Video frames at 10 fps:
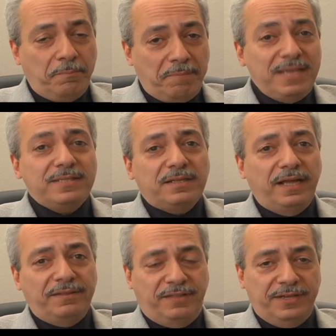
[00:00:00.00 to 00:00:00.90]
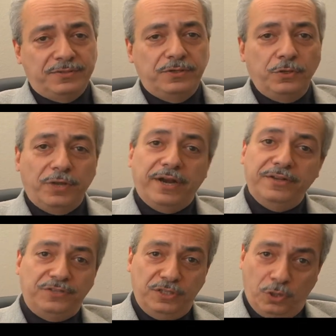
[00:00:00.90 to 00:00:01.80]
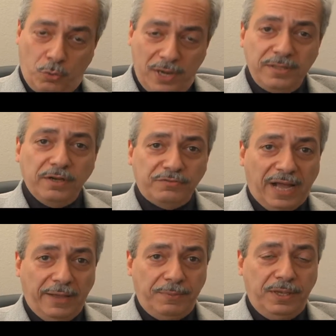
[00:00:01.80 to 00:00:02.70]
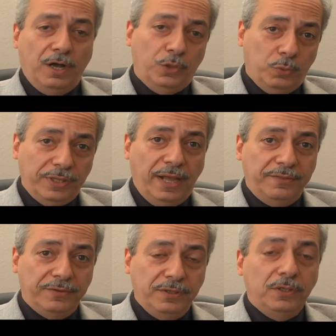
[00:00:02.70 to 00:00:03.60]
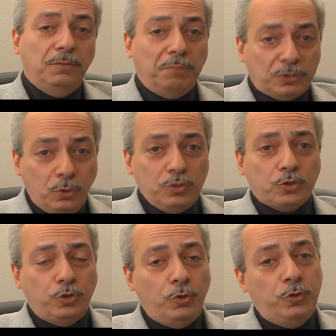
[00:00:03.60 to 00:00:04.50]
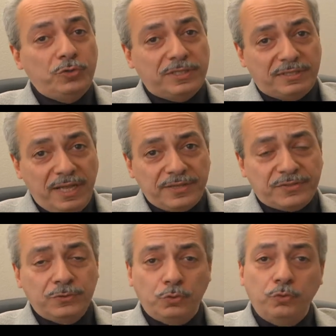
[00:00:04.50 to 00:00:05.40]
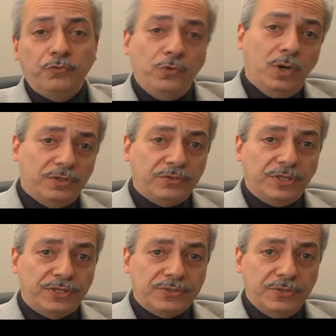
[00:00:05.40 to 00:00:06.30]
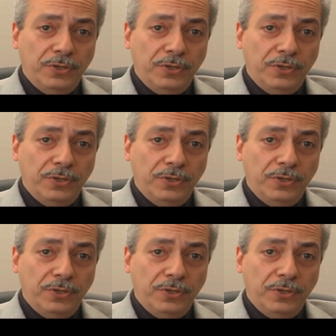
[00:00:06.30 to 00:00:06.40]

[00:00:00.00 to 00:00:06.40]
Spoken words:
Based on that test, you guarantee the quality of the IP on one hand, but also you use the test to do a few other things.